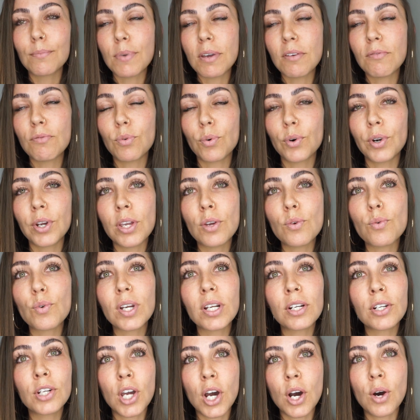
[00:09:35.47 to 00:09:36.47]
before you
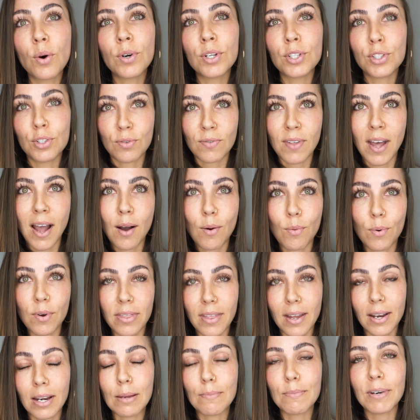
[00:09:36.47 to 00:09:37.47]
can go and do that with
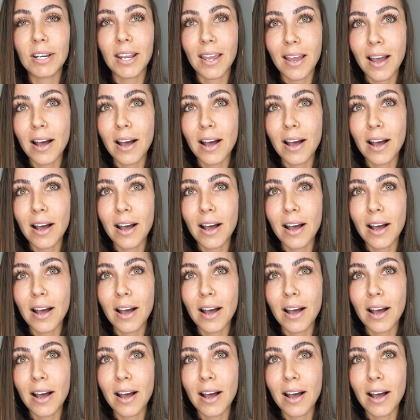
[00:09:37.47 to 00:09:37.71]
anybody